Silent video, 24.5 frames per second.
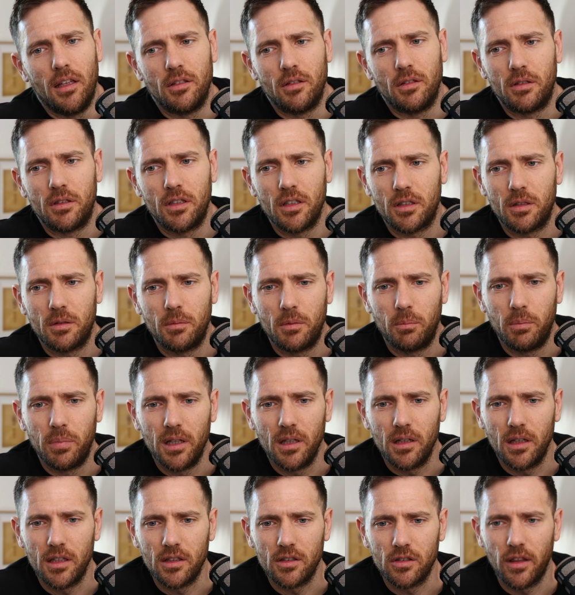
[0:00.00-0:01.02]
just
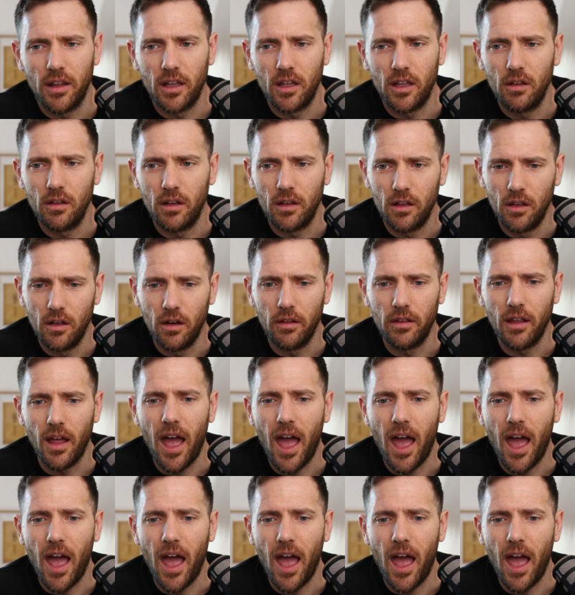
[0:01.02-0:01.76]
building so that the